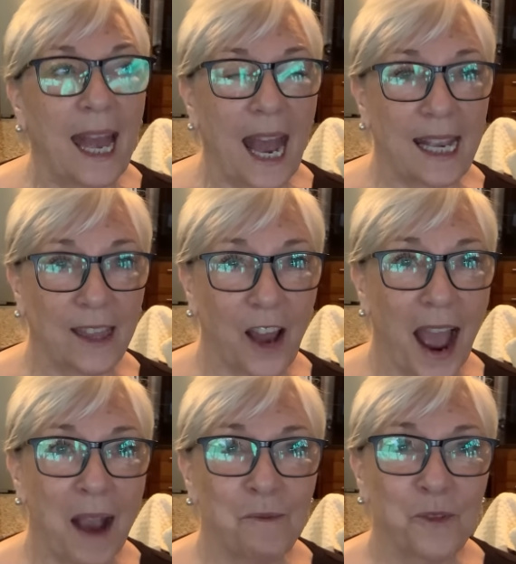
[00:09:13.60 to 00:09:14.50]
I thought
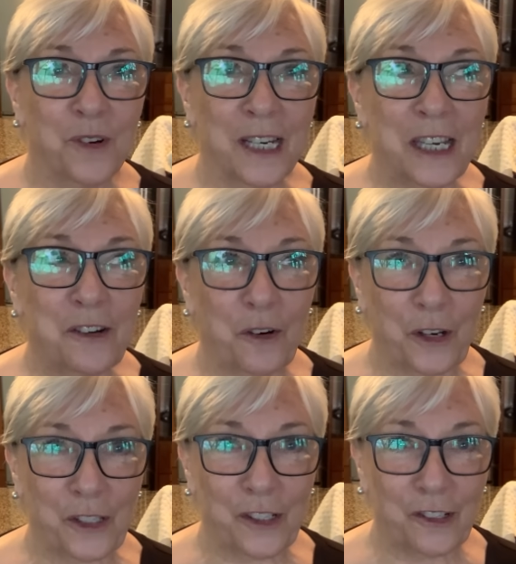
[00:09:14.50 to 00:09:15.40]
I'm really
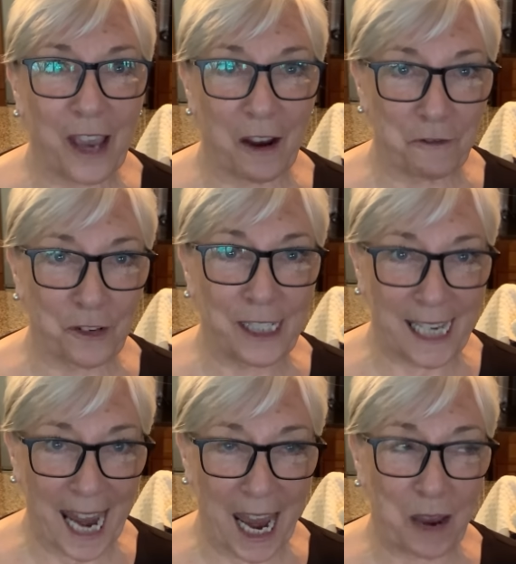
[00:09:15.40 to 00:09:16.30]
going to every
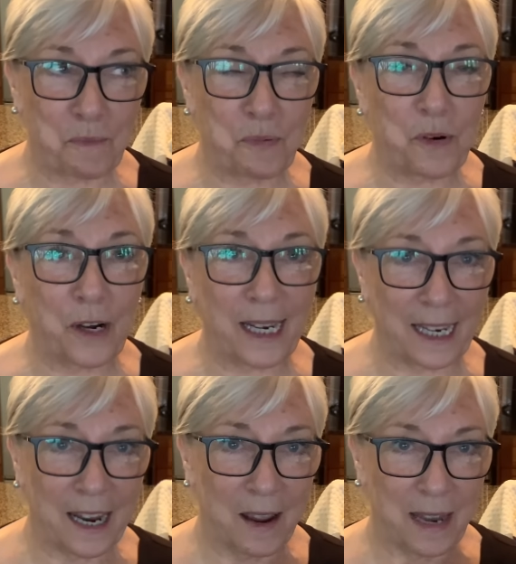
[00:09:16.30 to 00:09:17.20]
day put
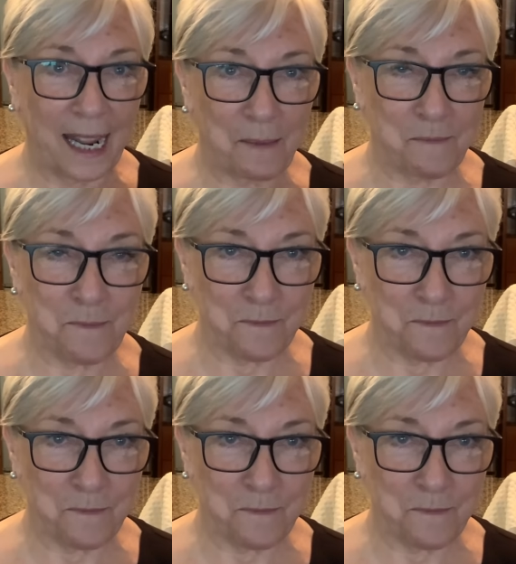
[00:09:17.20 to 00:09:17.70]
like